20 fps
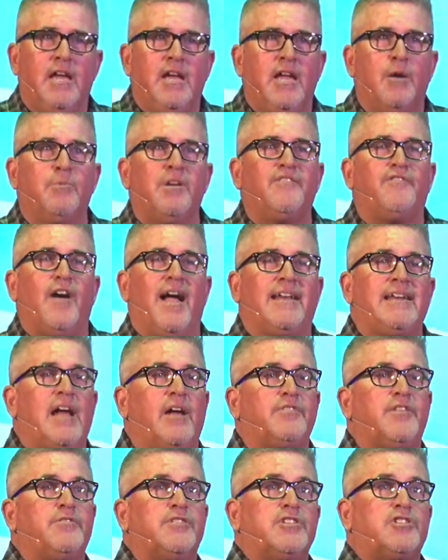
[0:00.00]
And we find
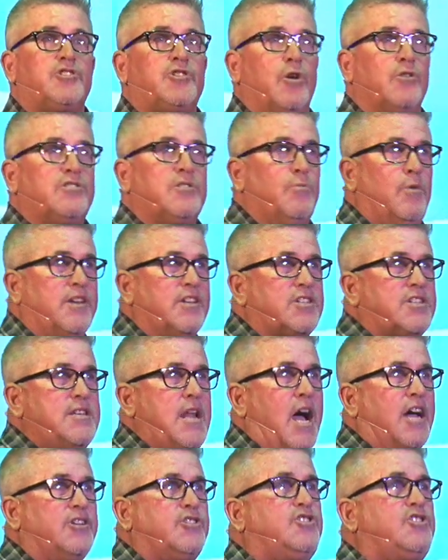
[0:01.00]
out that this chosen one is
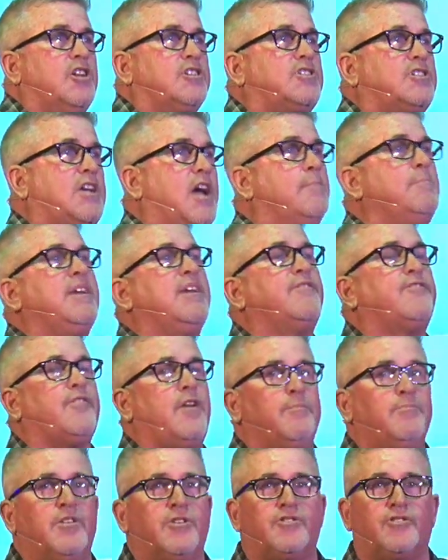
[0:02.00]
not just coming
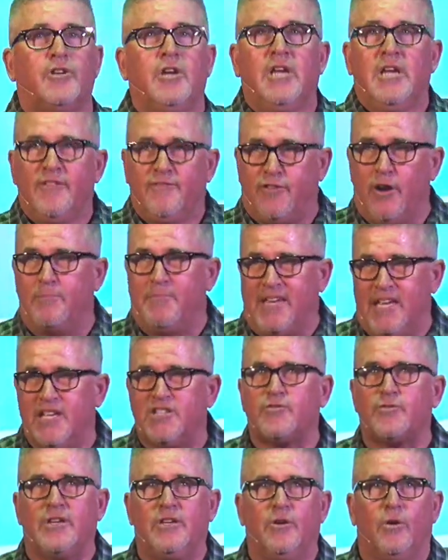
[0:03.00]
from, the, from
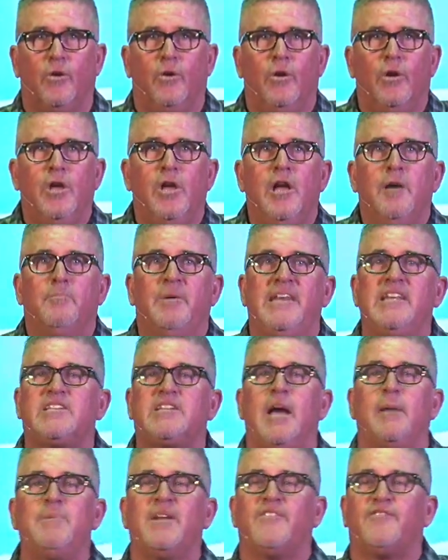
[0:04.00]
Israel, but he's
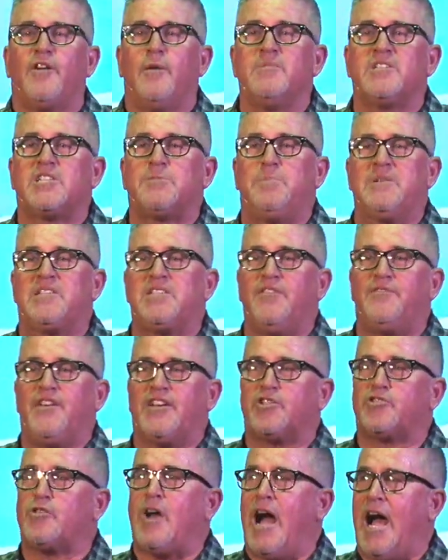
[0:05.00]
coming from a
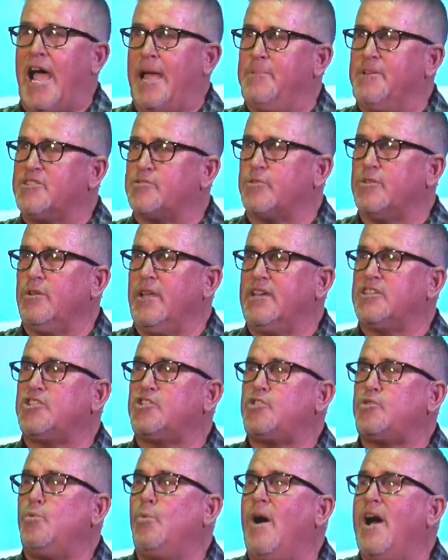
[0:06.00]
specific tribe. Israel has
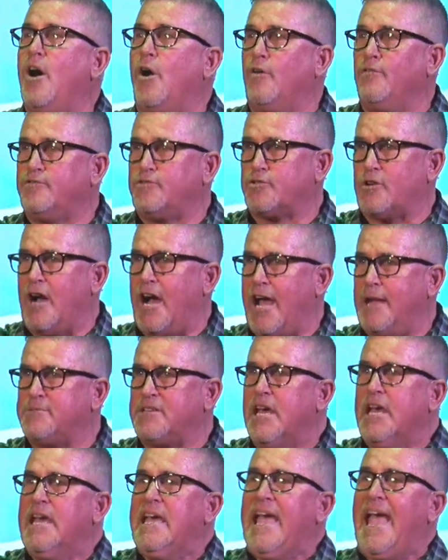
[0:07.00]
12 tribes,
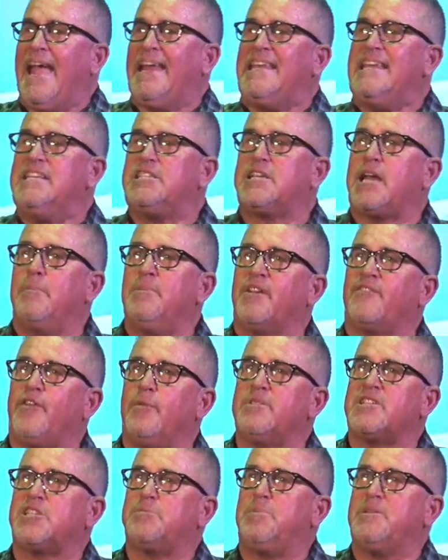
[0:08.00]
and he's coming
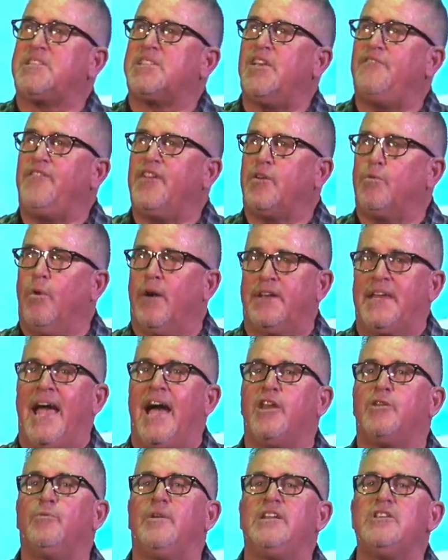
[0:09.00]
from a specific one.
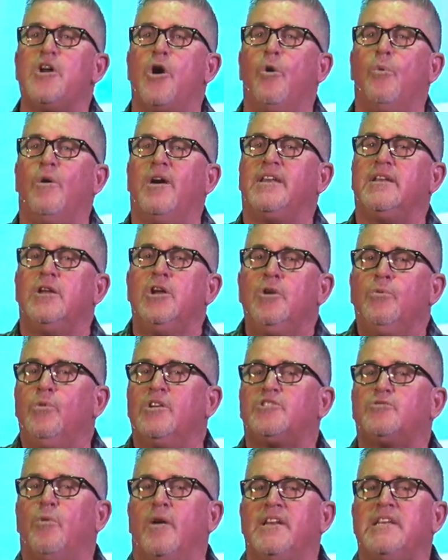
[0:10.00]
How do we know what,
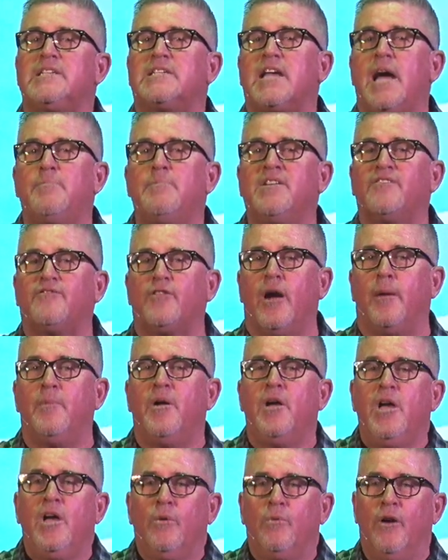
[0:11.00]
which one he's coming from?
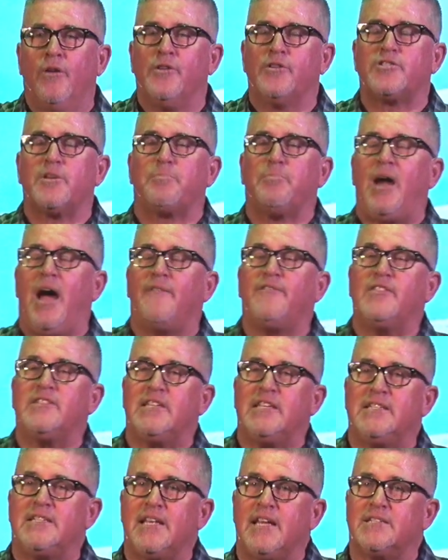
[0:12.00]
Well, there's a
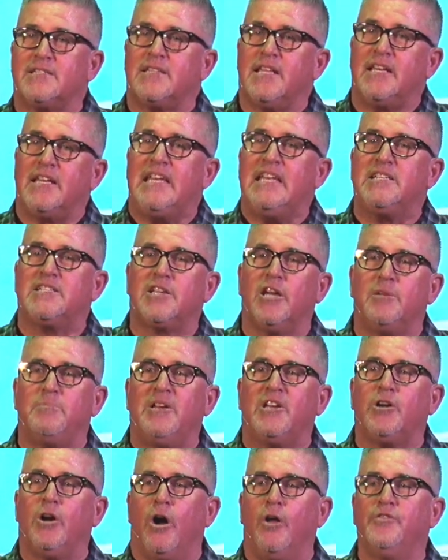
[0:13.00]
prophecy says that he's going to be
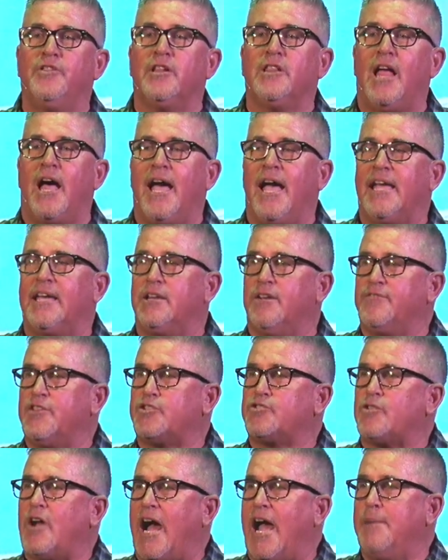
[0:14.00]
called the lion of the
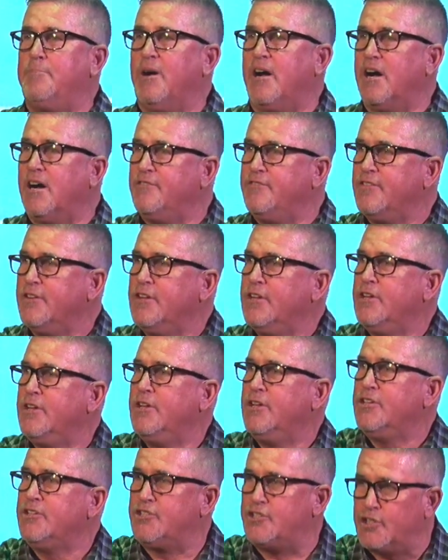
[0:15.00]
tribe of
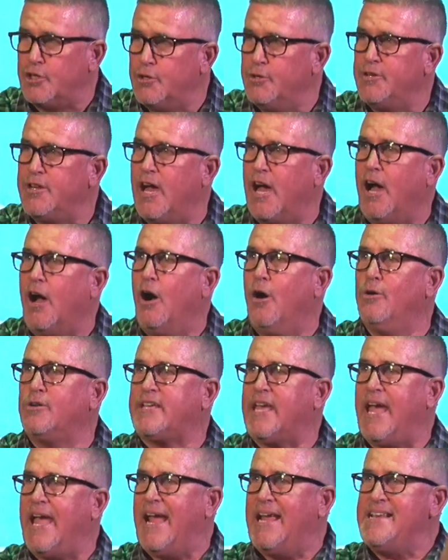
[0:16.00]
Judah.
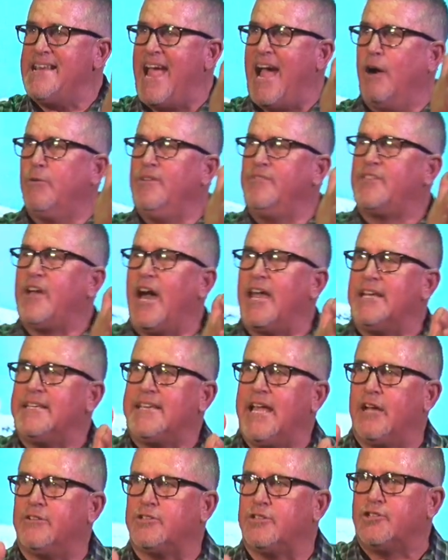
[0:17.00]
Okay, now we've got it
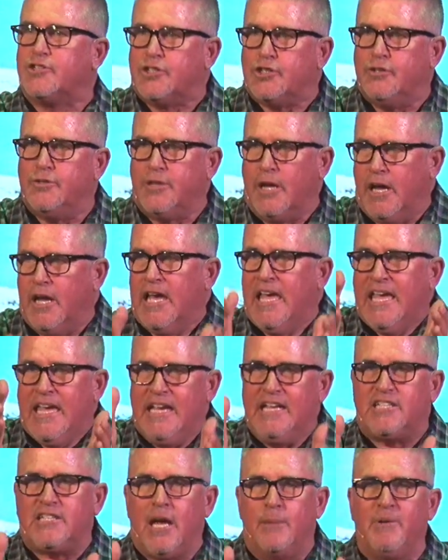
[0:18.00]
down to Judah.
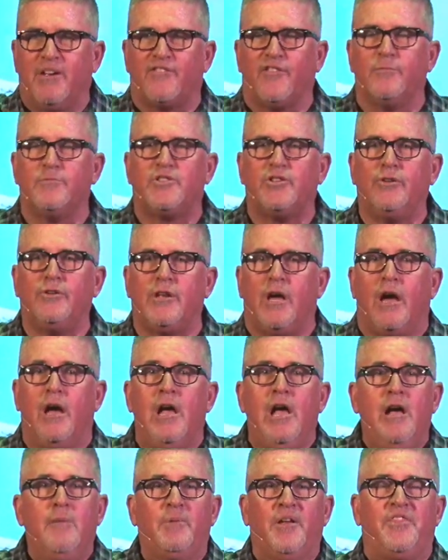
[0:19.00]
He's coming from Judah.
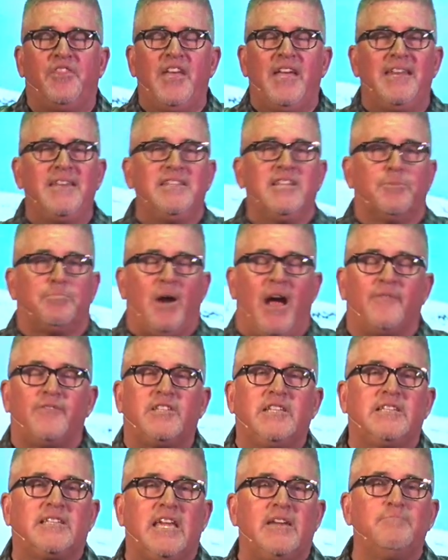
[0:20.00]
But then the
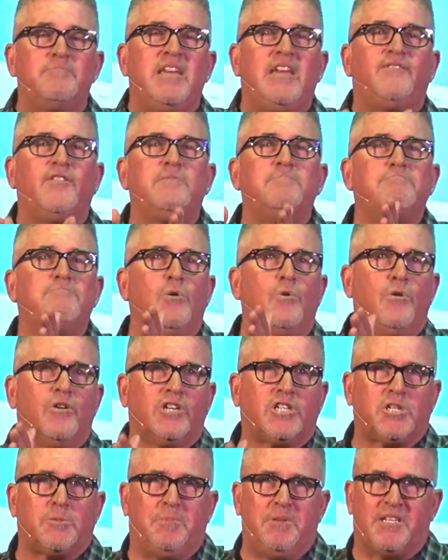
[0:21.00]
prophecies get even more
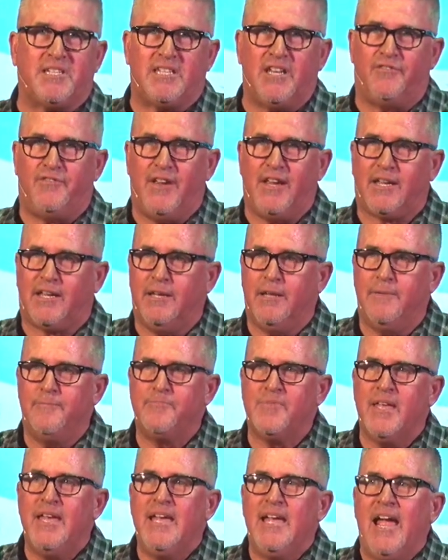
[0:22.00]
specific,
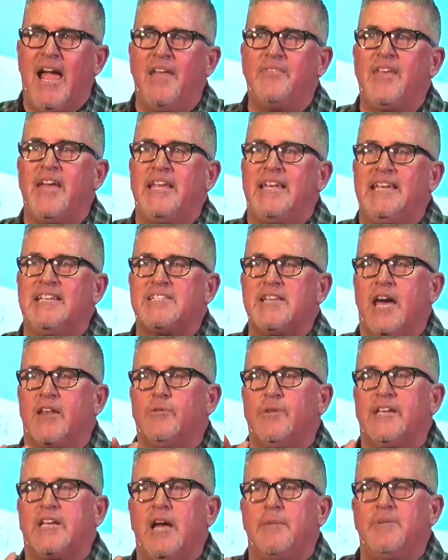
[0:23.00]
and that he's not
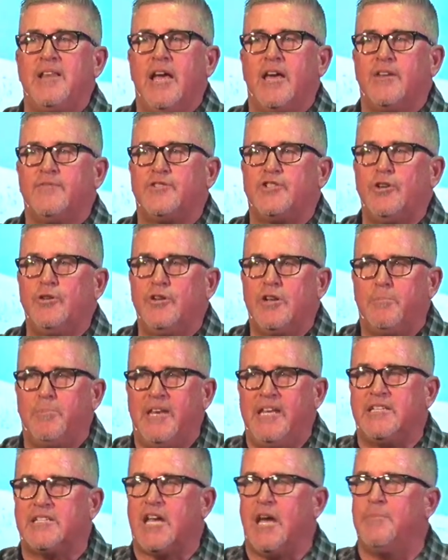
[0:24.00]
only coming out of Judah, but
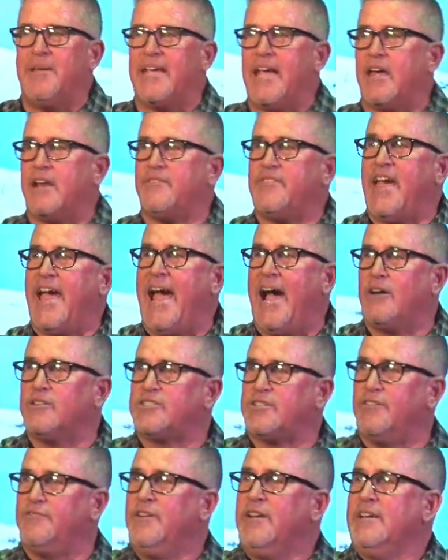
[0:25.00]
he's coming out of the
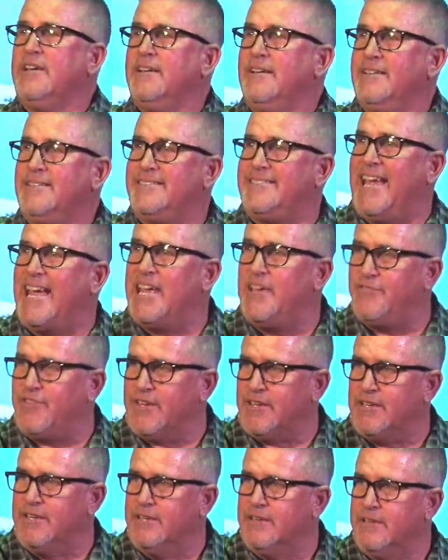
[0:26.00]
house of
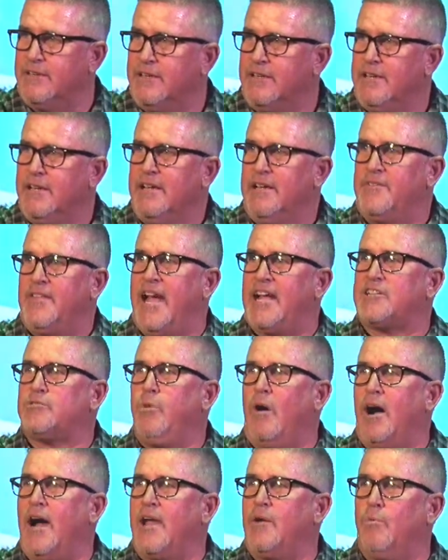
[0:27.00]
David. That's
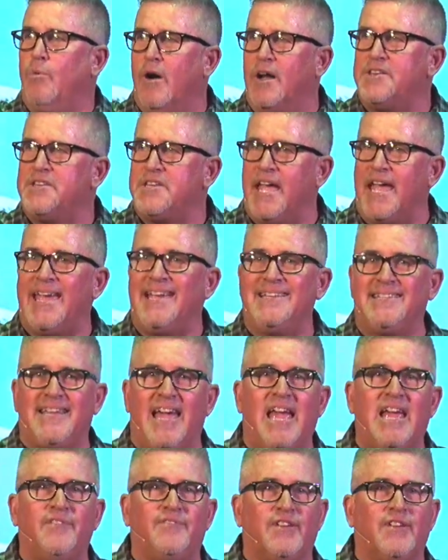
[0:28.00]
why one day
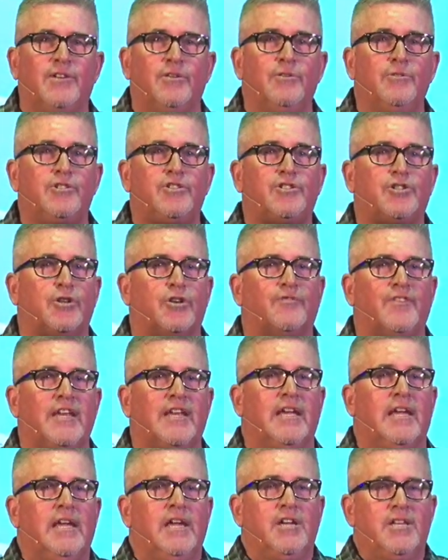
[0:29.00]
David, who's
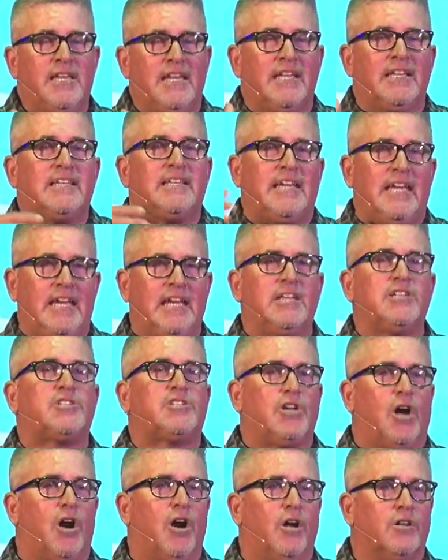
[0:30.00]
serving in King
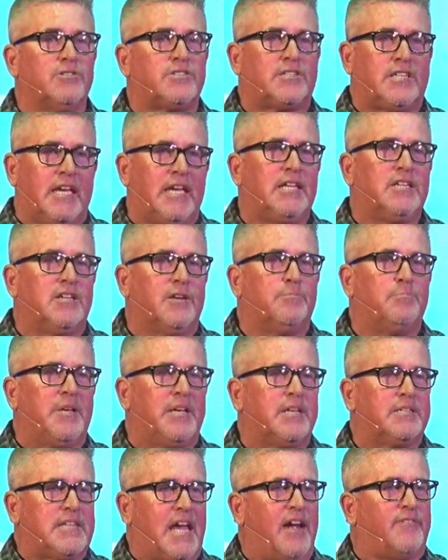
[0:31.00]
Saul's kingdom,
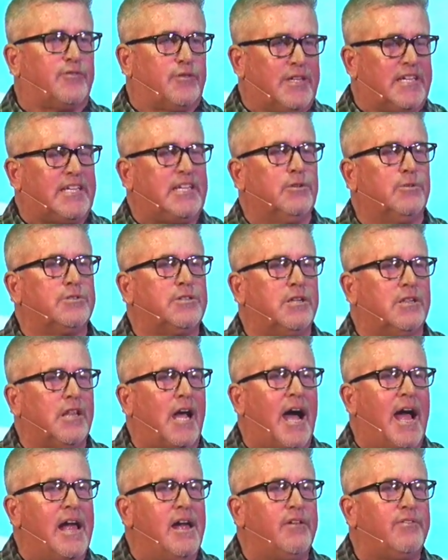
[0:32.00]
because after he killed
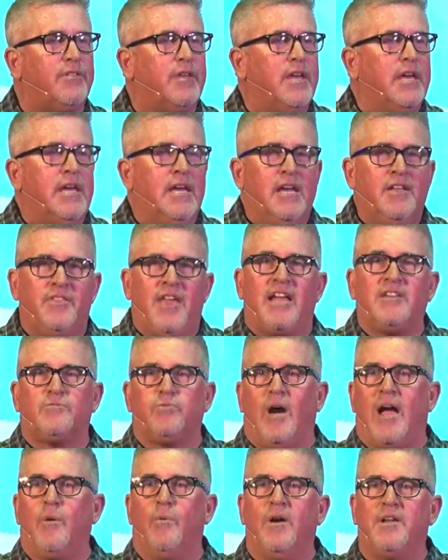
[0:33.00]
Goliath, that's
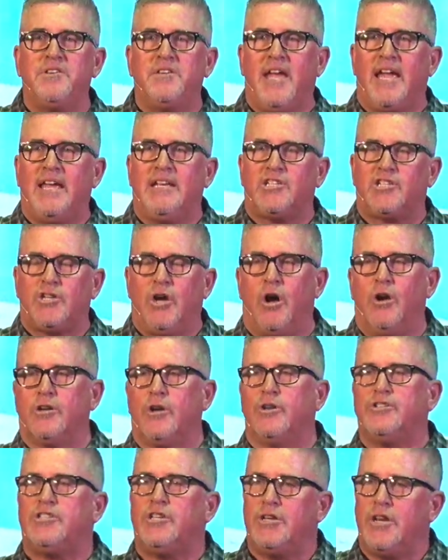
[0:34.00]
why one day Saul
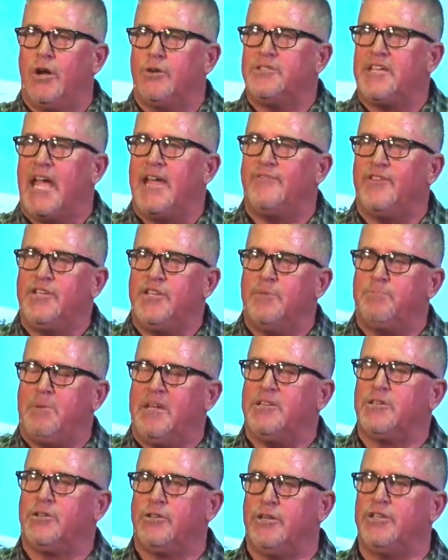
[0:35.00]
goes, You know, David, you've
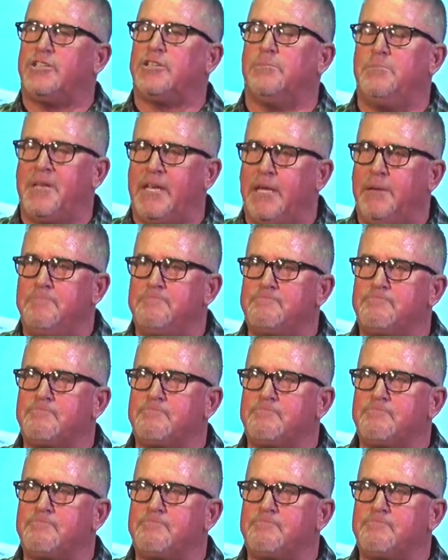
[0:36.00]
been good to me.